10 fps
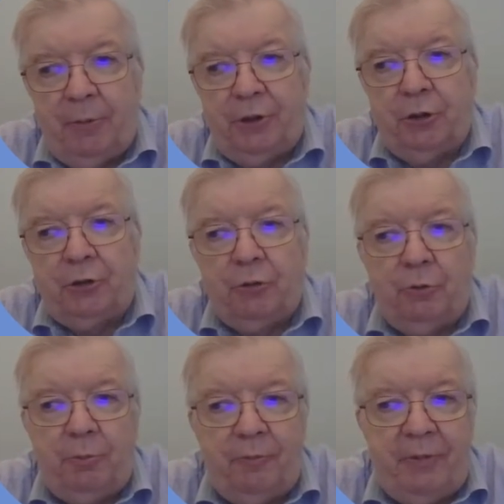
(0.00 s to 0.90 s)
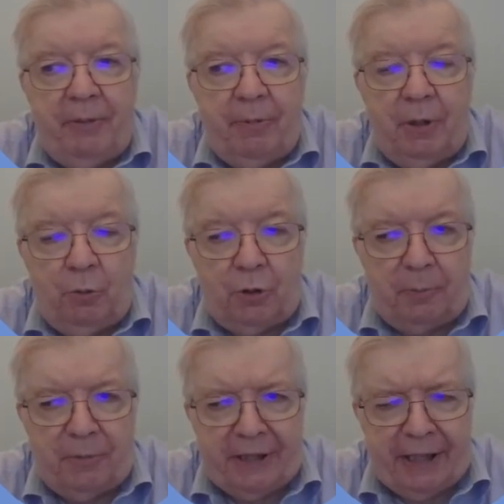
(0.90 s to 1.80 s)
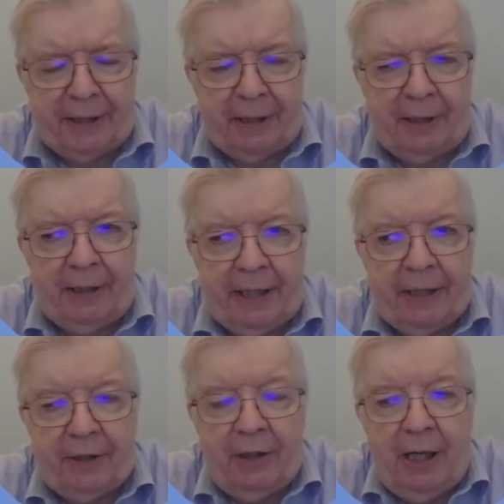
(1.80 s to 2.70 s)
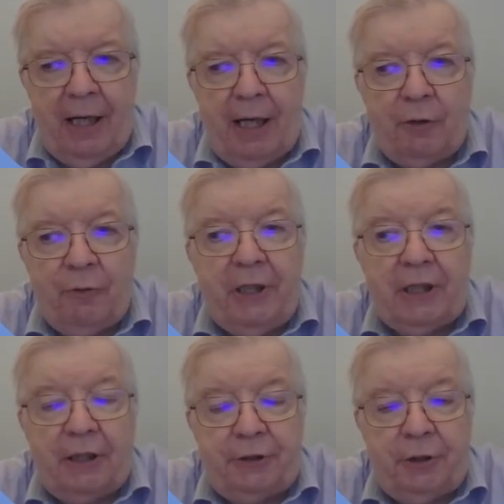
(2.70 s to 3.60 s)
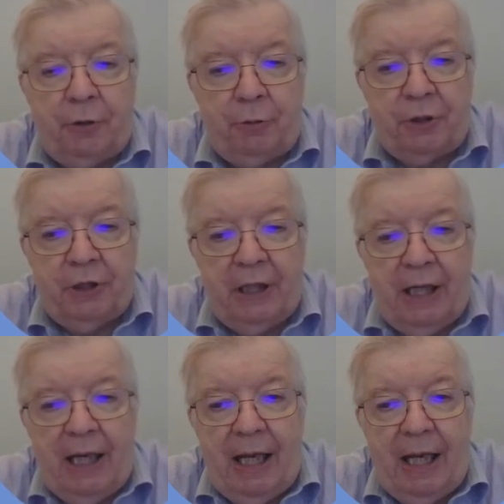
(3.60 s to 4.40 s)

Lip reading: There's just a group of people who come together, agree a constitution,